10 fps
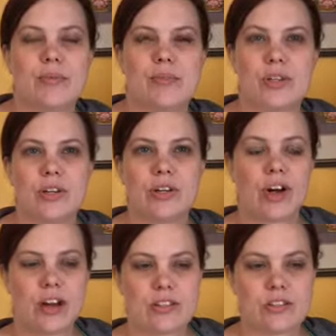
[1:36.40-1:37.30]
of sugar
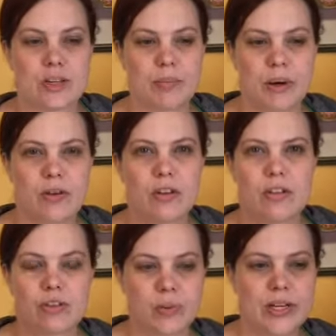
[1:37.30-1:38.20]
costs about
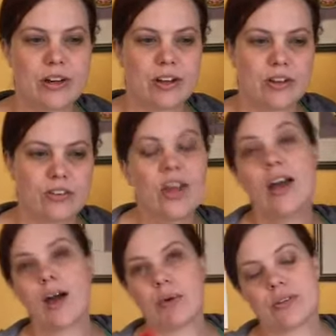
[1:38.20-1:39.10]
$3.
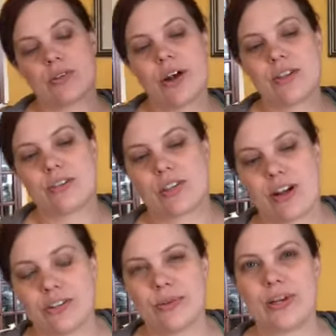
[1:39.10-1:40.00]
I'm also not using all
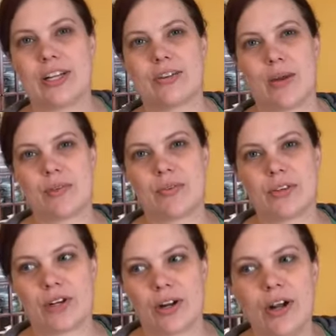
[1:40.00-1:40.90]
two kilograms of
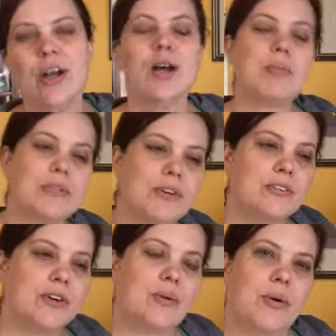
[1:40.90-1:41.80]
sugar, but full
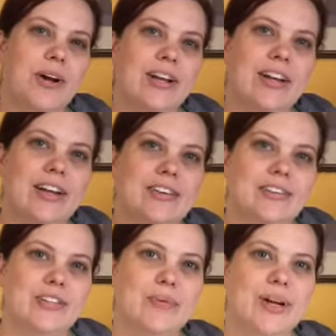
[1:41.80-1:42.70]
fair warning, and you'll
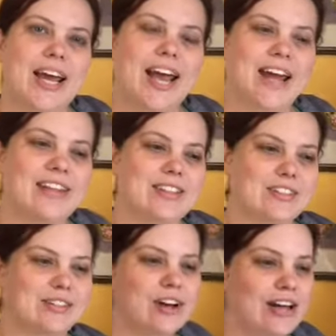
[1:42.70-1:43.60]
see when I add it, this
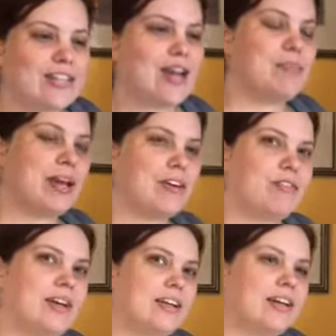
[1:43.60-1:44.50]
is not diabetic
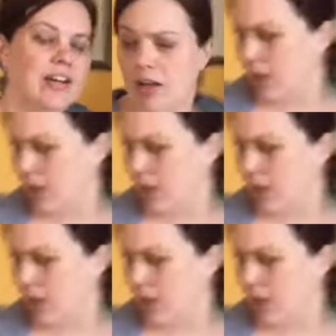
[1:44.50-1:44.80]
friendly.